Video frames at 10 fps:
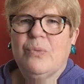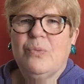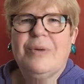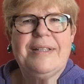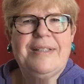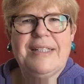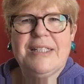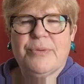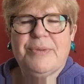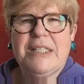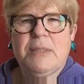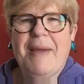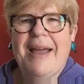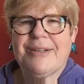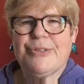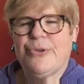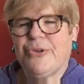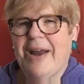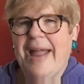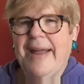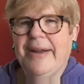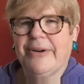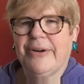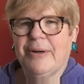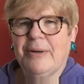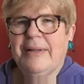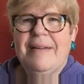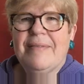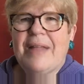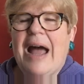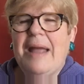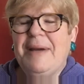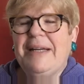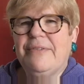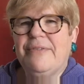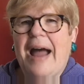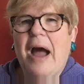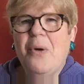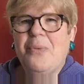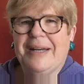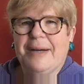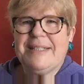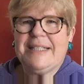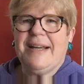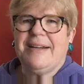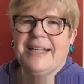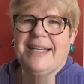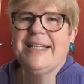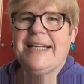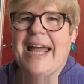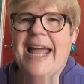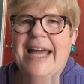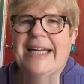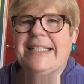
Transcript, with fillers: with disrespect or anger. I made a vow when I was a young kid. I had a